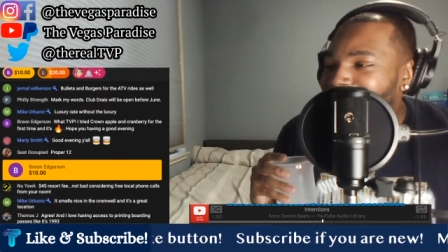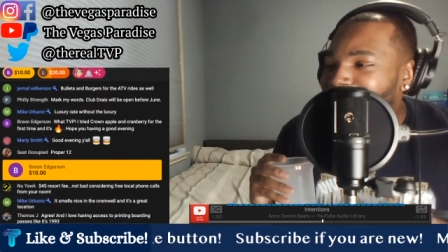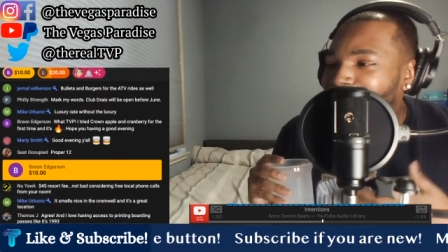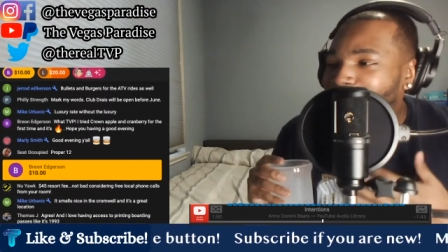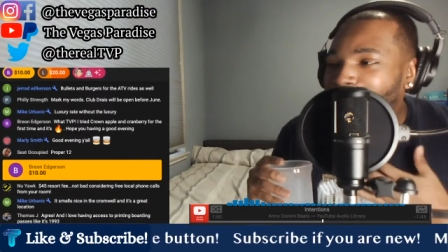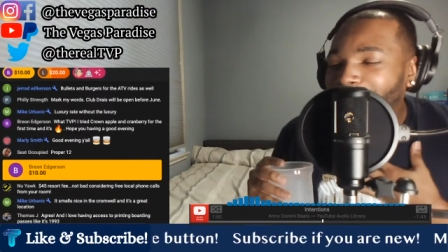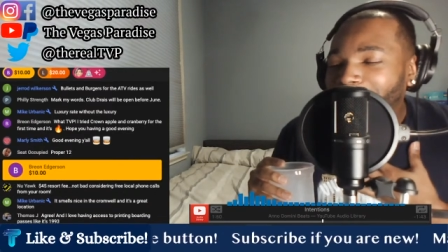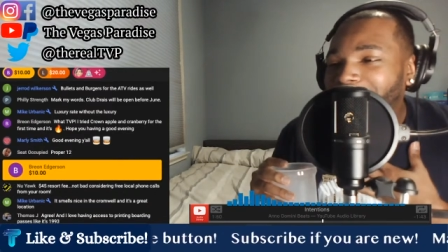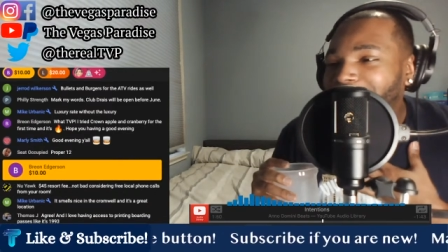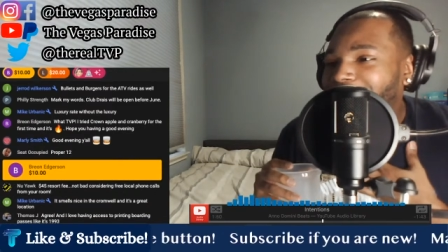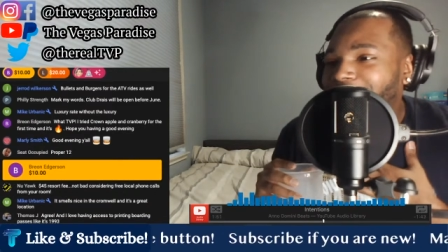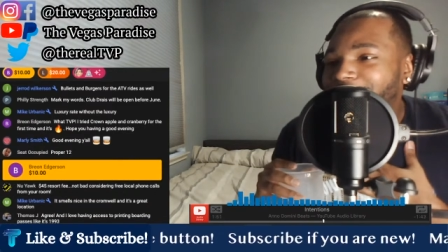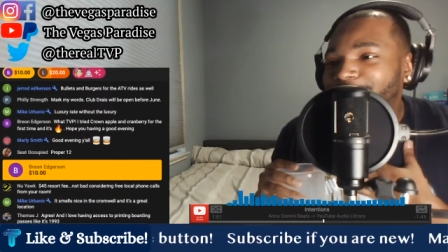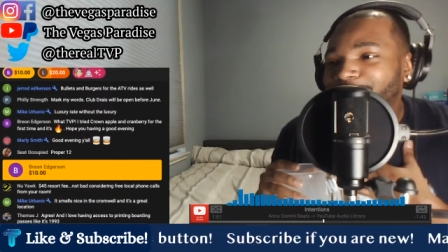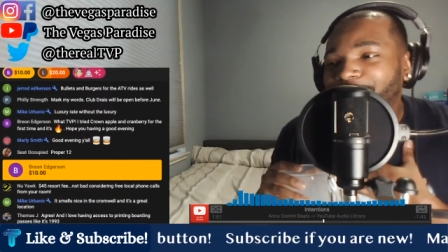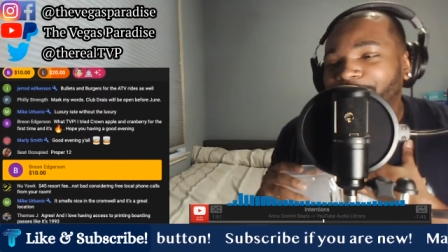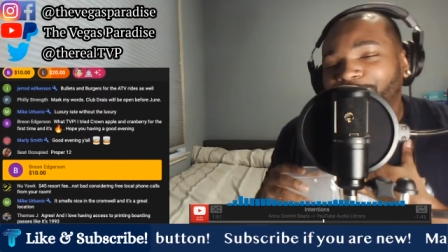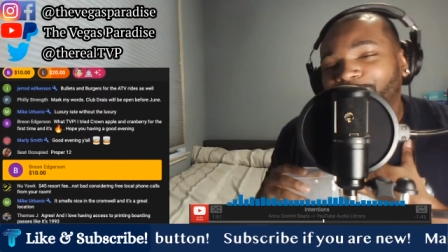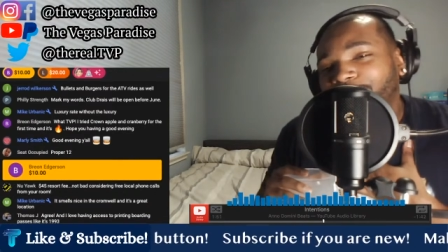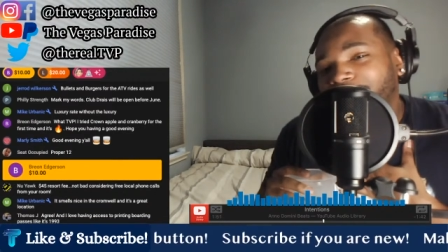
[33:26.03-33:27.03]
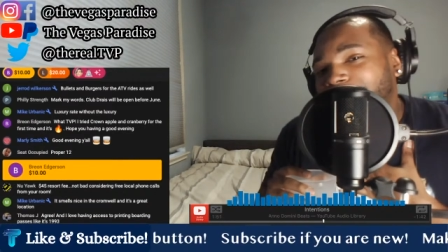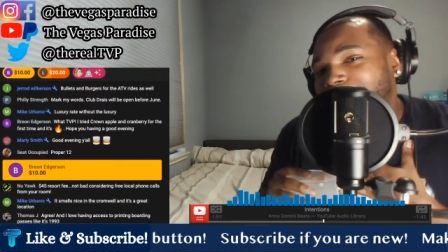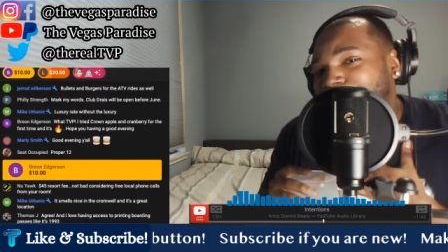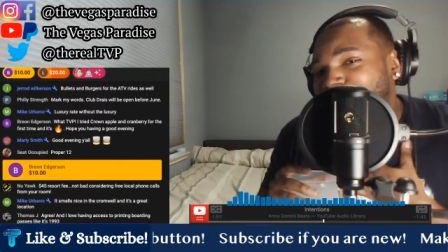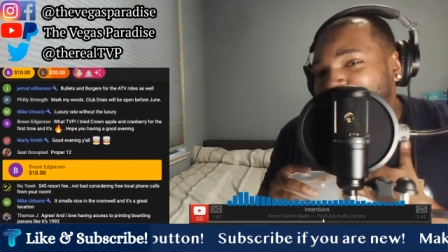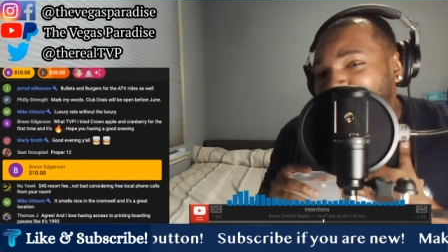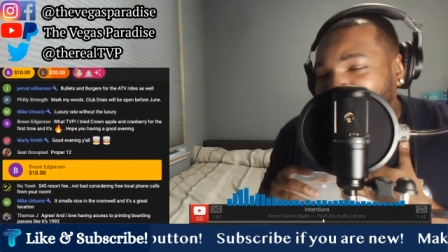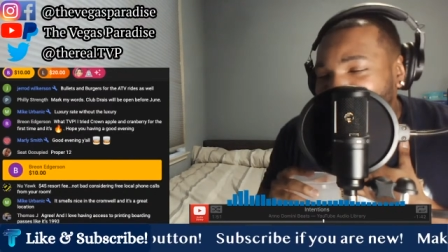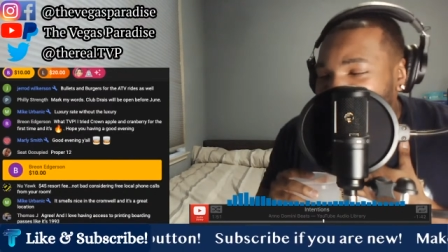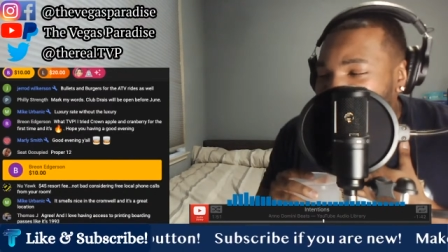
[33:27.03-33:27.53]
Me, I drink Crown and
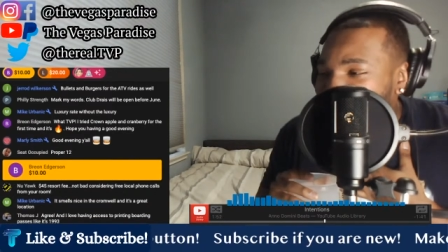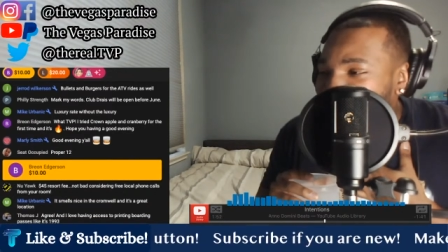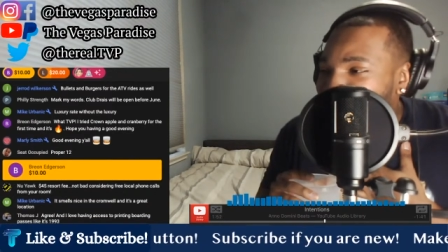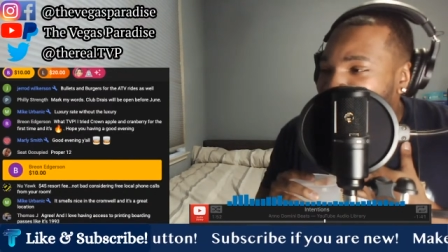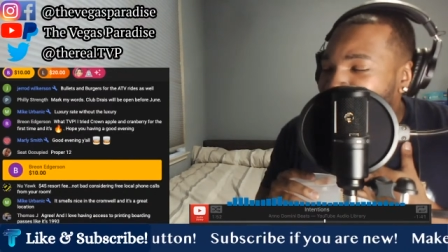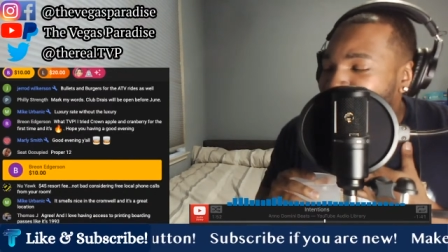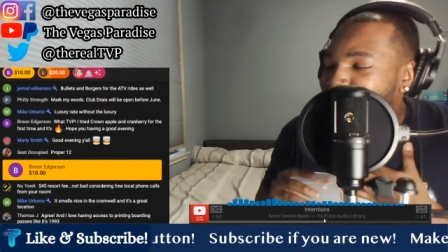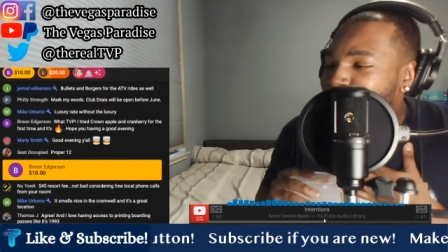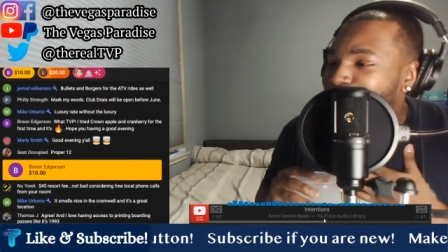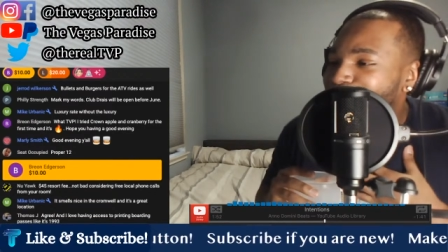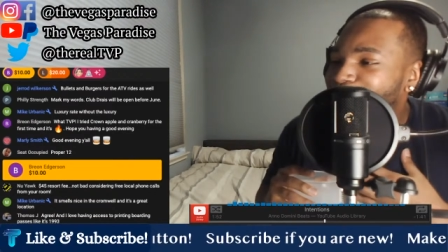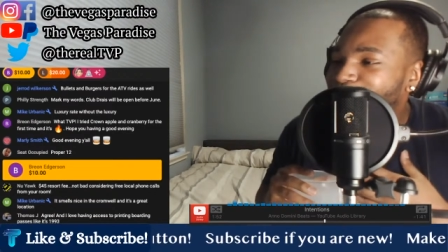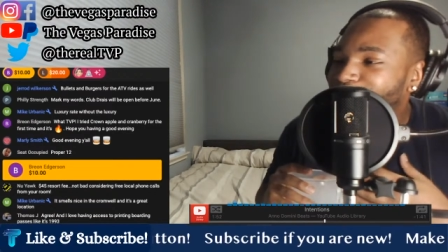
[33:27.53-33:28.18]
ginger ale.